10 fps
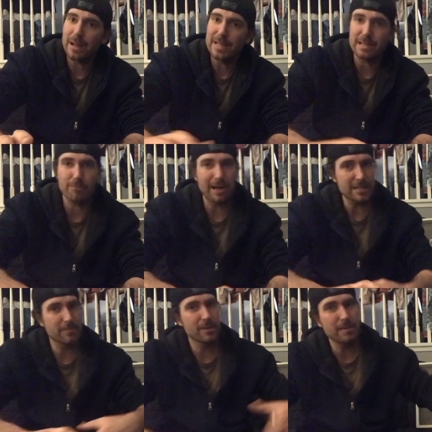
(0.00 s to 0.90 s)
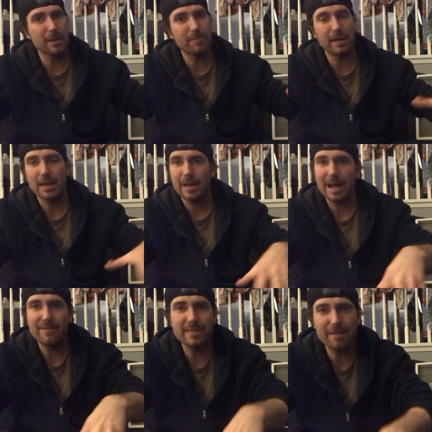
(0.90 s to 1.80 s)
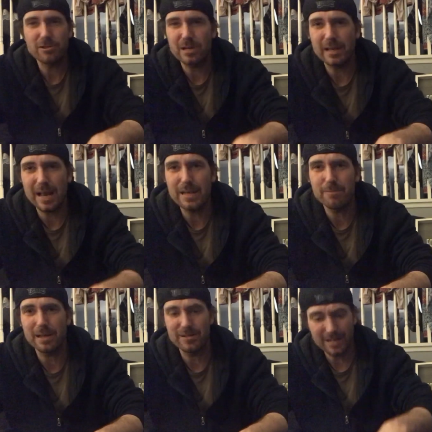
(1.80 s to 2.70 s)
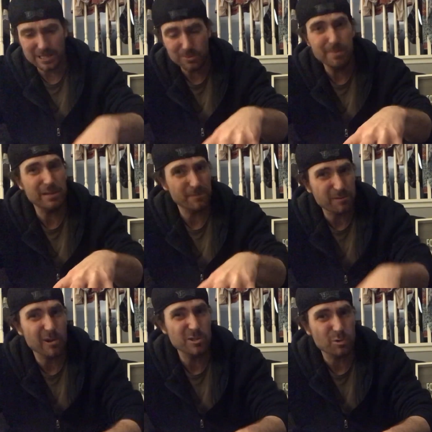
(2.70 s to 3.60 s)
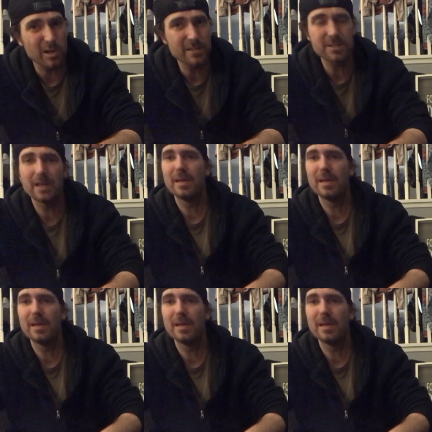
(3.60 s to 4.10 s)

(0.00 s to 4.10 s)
Because I practice in front of the mirror, but I've never tried it on anybody. You guys want to be the first ones?